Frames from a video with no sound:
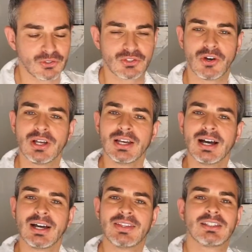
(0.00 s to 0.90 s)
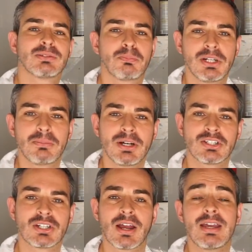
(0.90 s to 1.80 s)
So uh, that's pretty
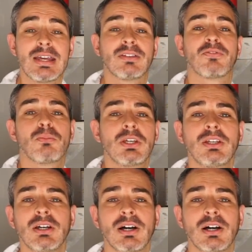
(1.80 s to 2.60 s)
much it for me me.